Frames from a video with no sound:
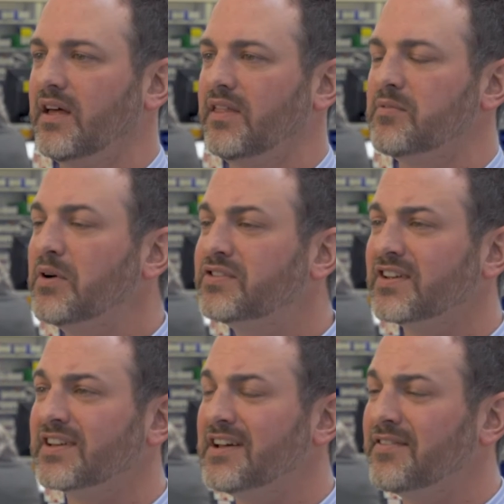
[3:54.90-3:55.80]
The most
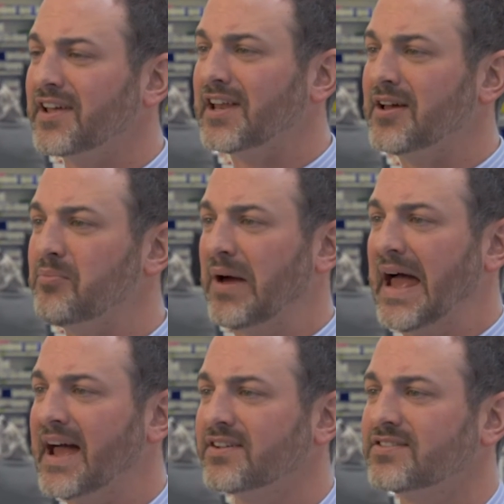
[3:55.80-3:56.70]
significant
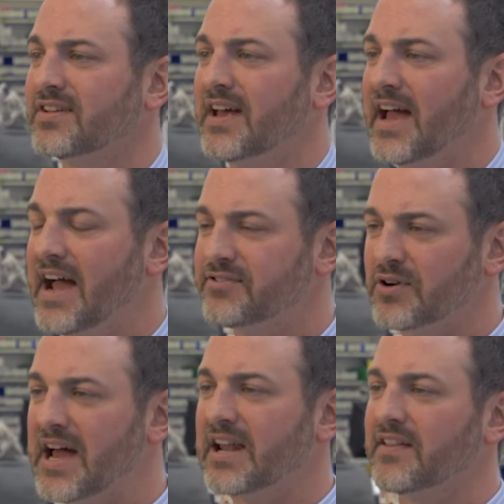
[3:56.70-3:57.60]
impacts
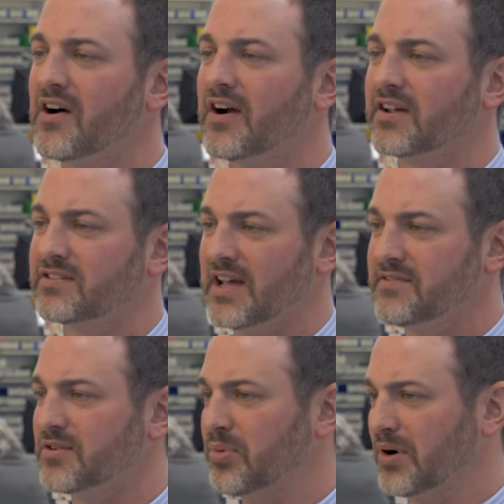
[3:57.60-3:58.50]
after adding the
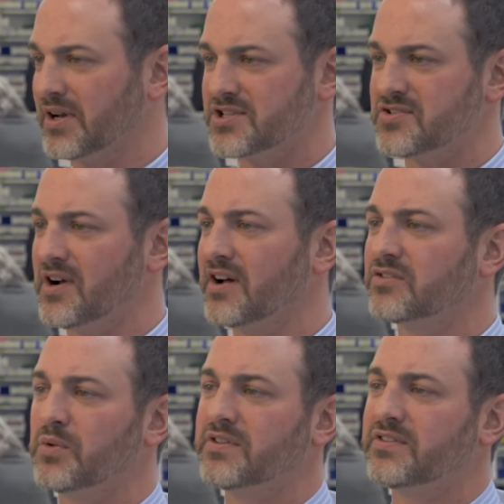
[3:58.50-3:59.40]
RxSafe to Perkins
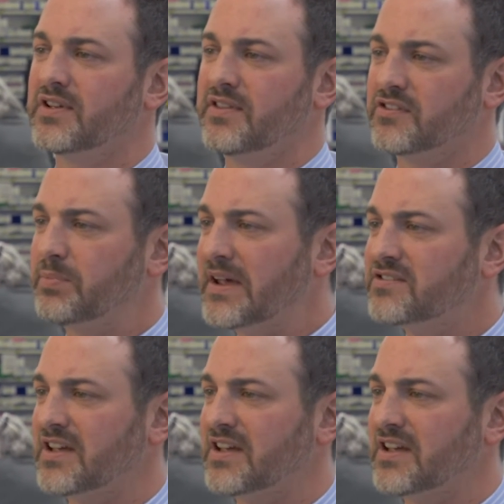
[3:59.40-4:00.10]
Drugs was the space